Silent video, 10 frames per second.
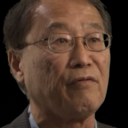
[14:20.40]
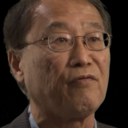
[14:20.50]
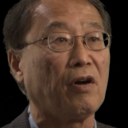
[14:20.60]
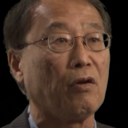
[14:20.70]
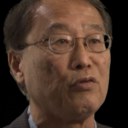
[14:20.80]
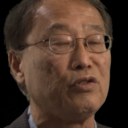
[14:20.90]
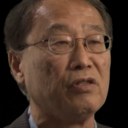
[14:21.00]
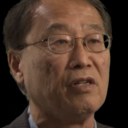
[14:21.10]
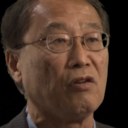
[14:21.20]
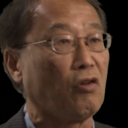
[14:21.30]
follow
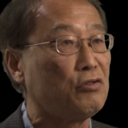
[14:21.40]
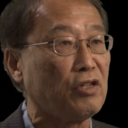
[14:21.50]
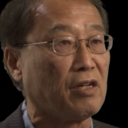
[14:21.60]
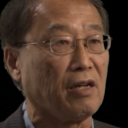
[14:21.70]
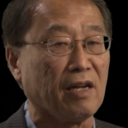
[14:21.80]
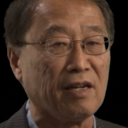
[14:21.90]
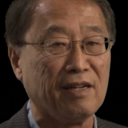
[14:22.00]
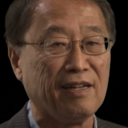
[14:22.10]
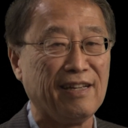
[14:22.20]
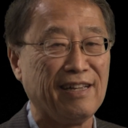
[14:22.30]
logically
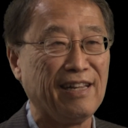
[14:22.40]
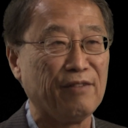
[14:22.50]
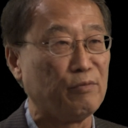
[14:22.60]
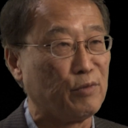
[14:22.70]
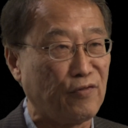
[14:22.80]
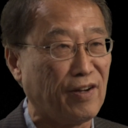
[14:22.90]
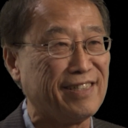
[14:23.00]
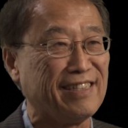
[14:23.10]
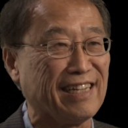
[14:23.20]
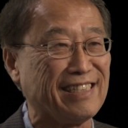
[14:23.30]
from the
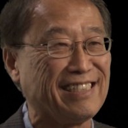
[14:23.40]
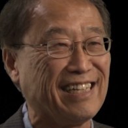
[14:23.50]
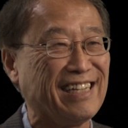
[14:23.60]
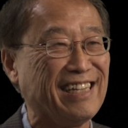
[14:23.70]
findings,